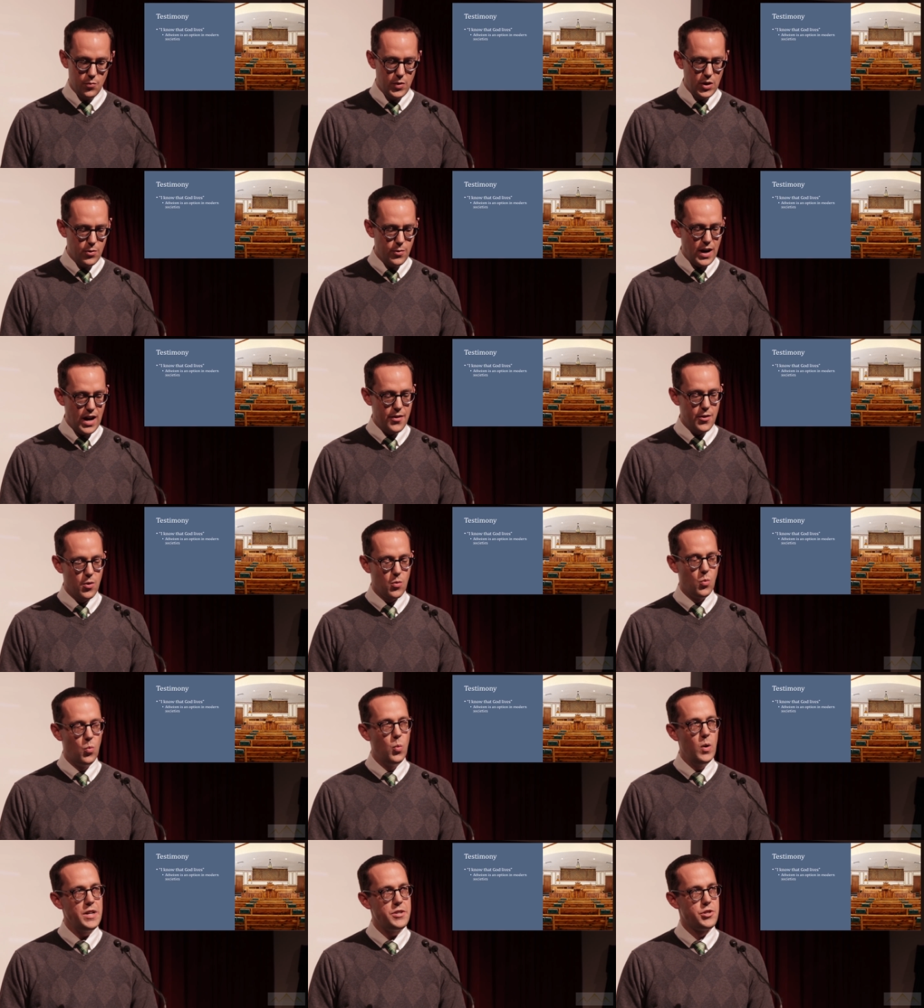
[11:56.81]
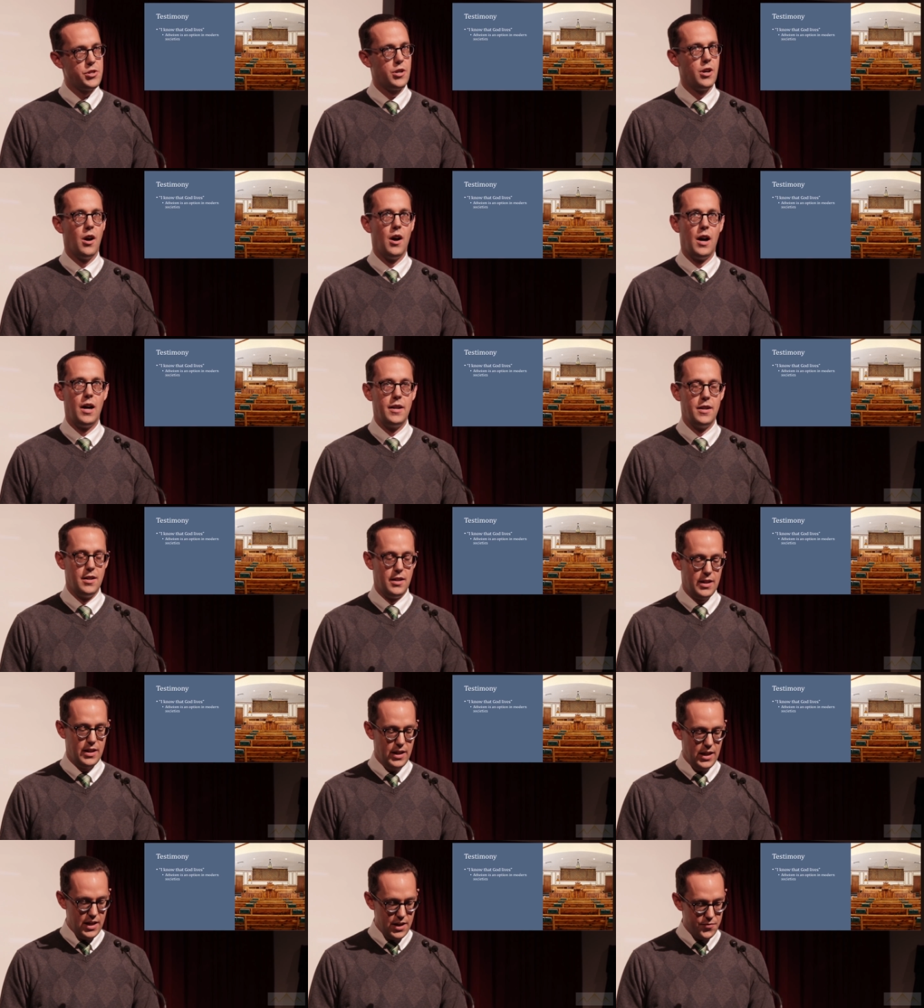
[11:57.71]
but rather which God,
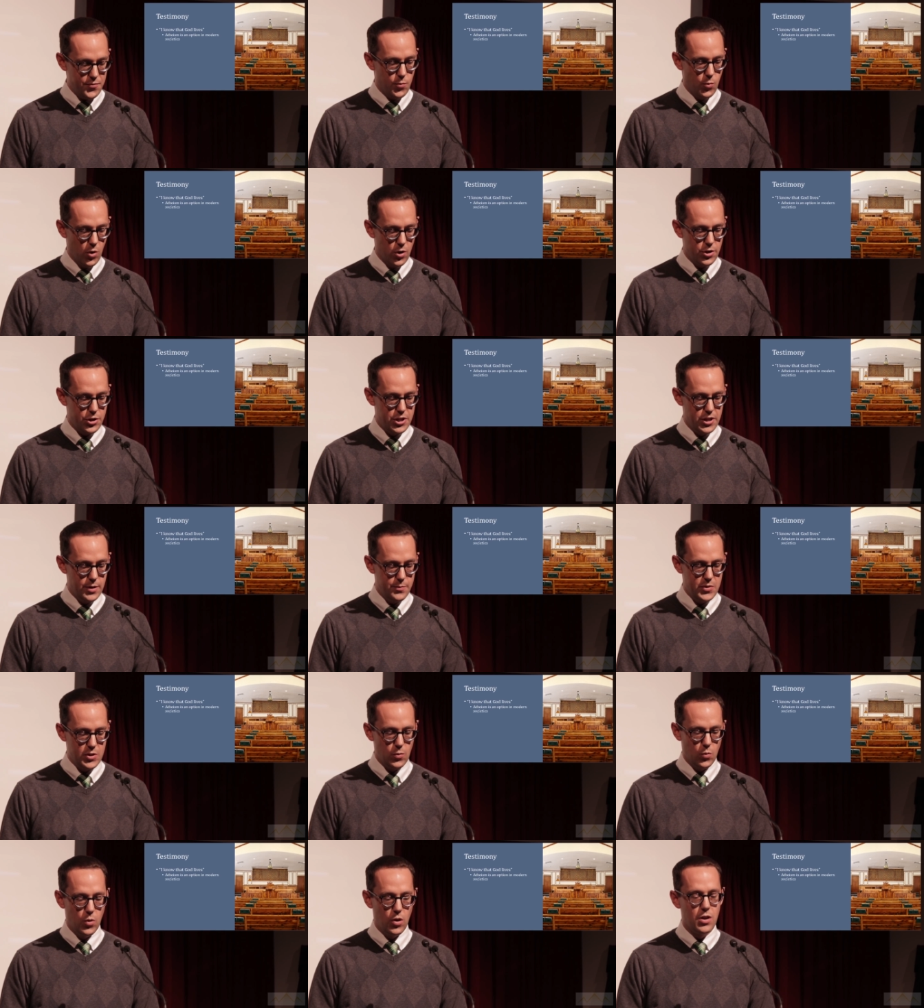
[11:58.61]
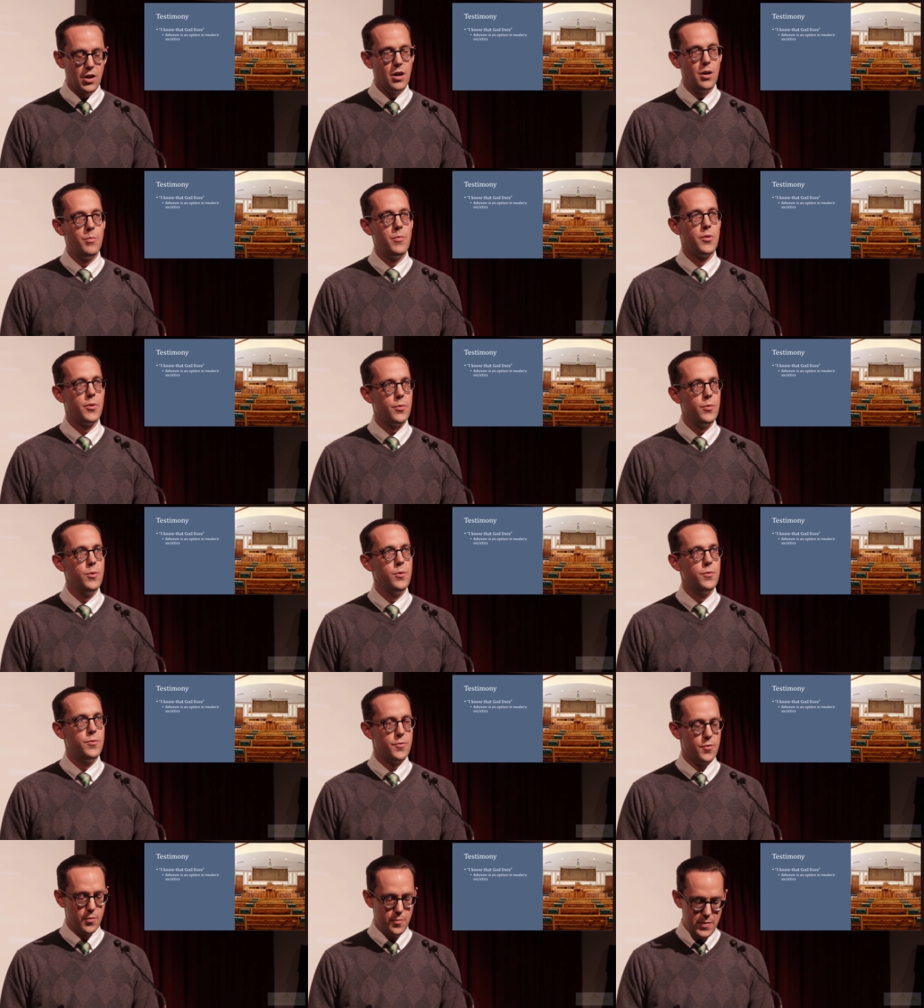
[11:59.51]
if worshipped, will come
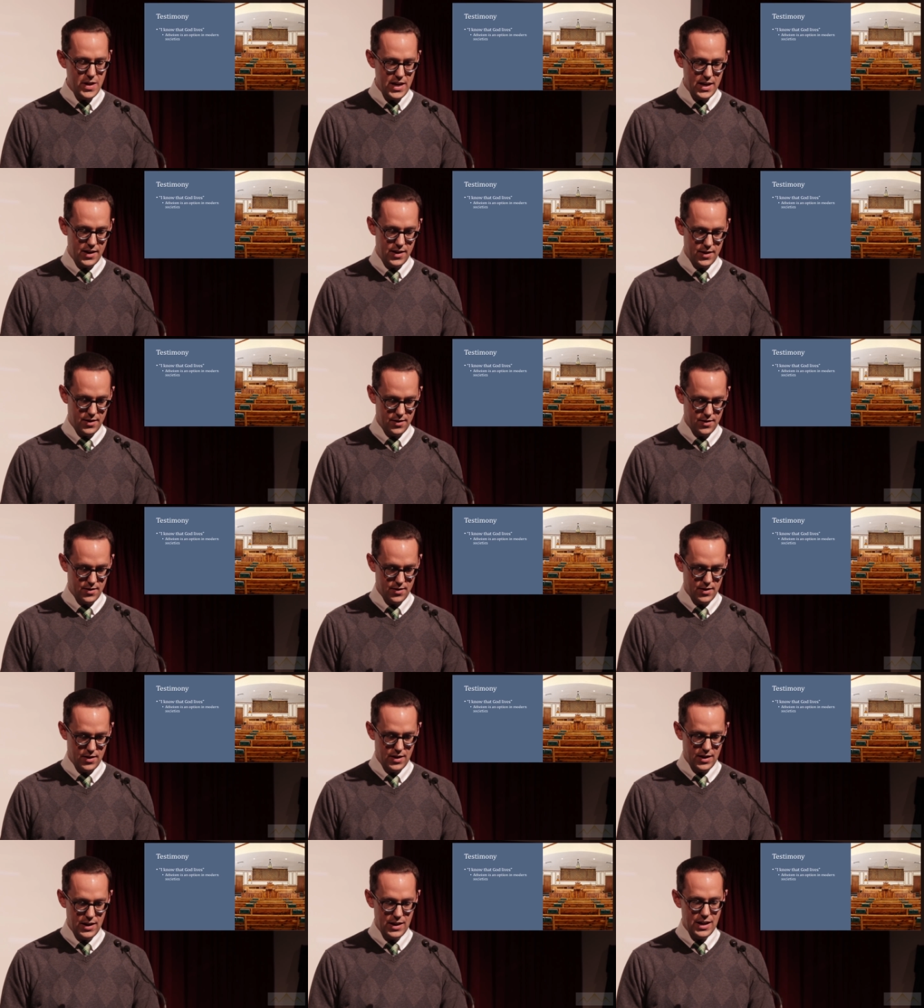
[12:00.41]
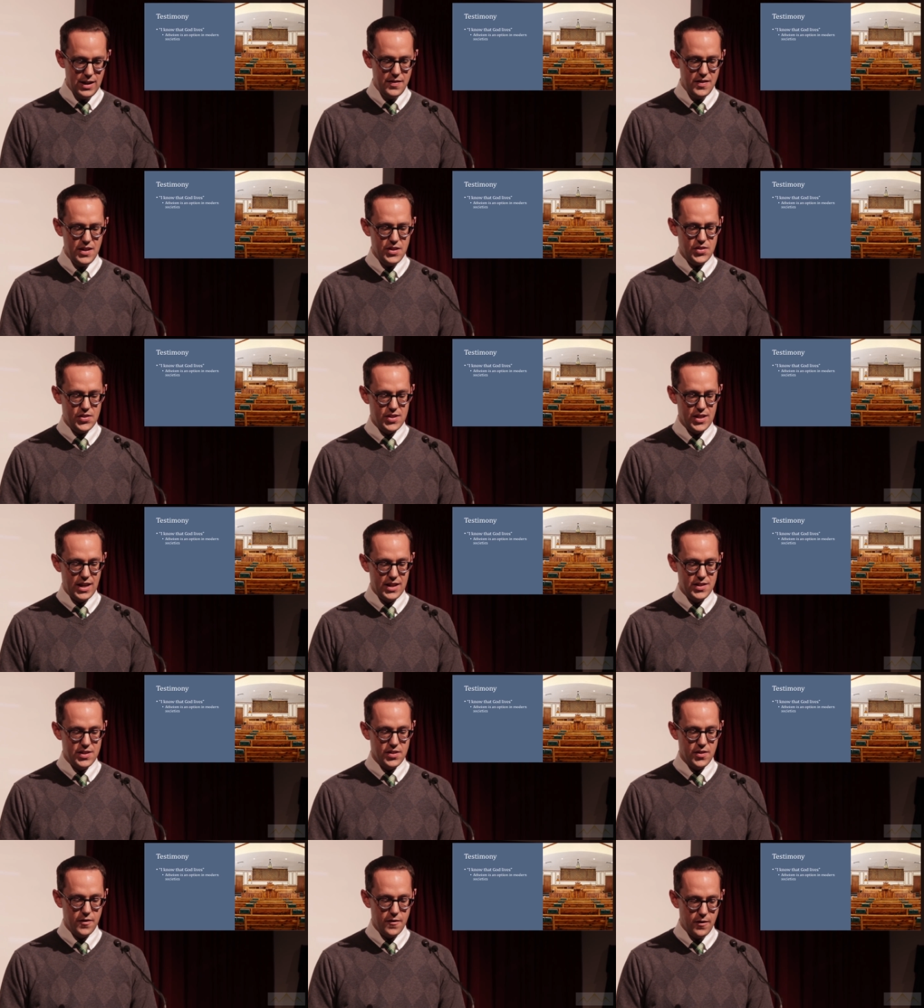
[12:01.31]
through for me. In this
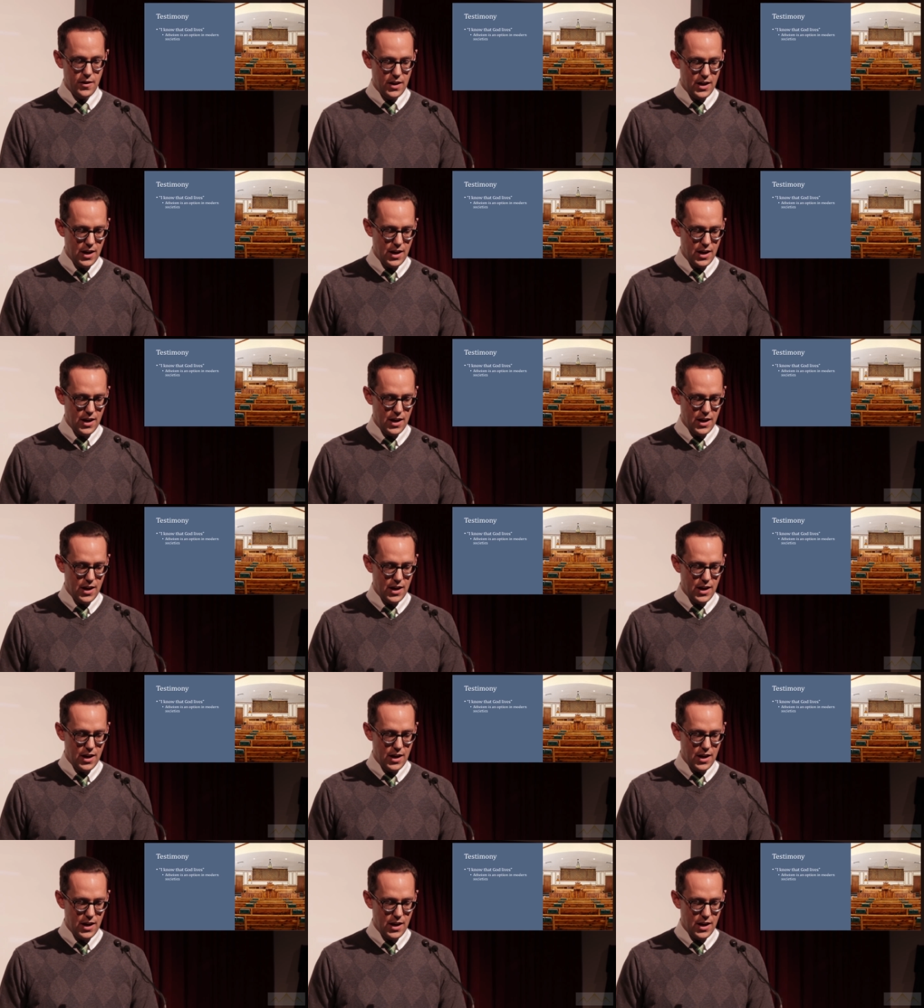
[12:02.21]
sense,